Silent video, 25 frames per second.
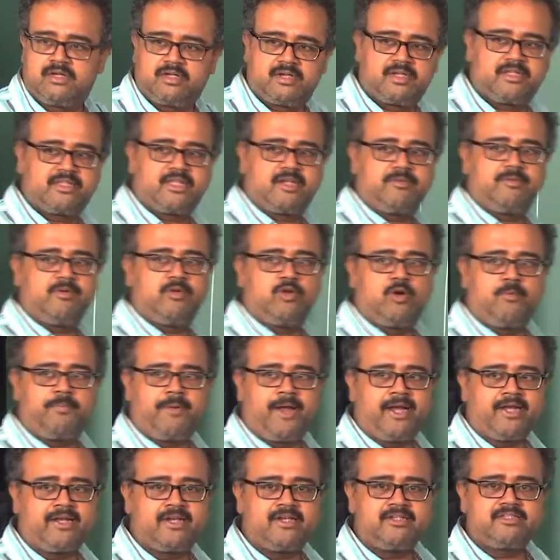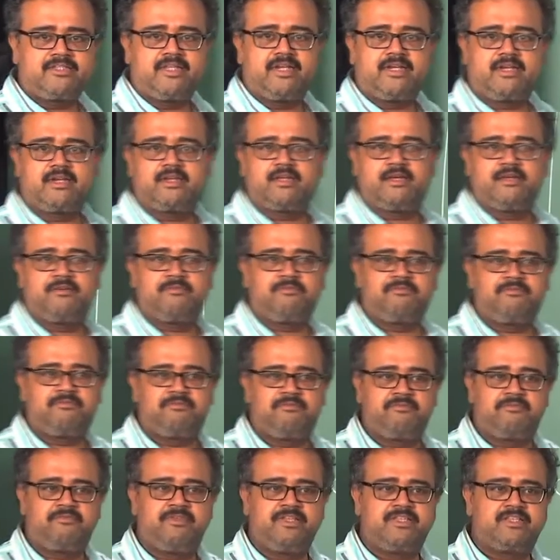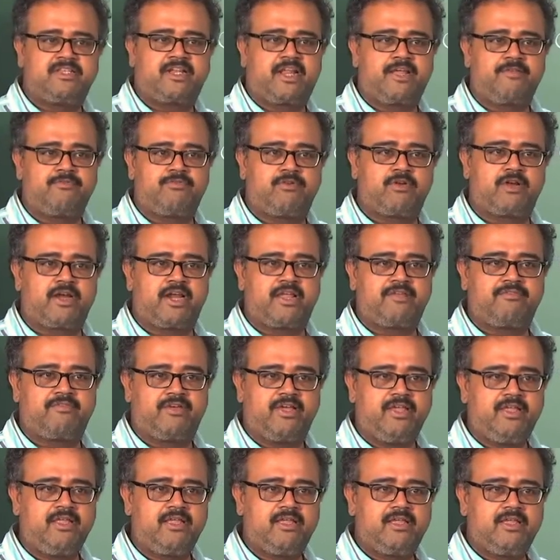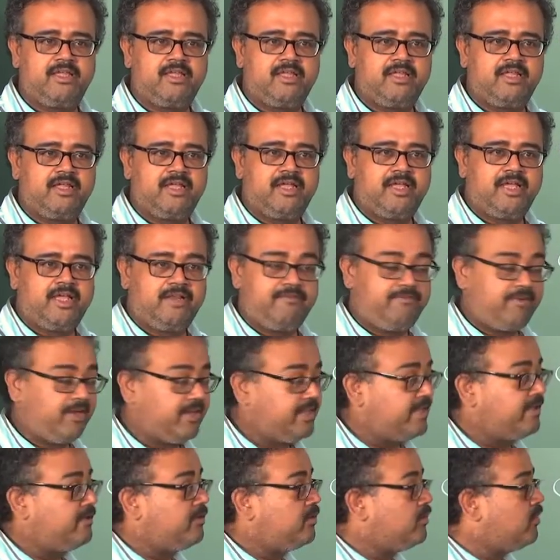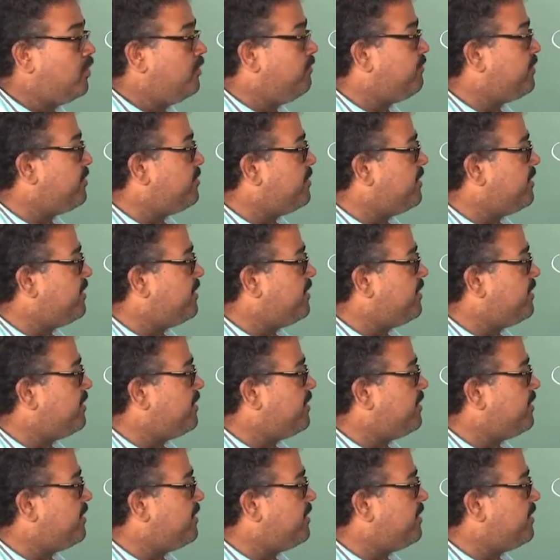Right? There will be no patterns that feature I4 and I5. In fact, they will go from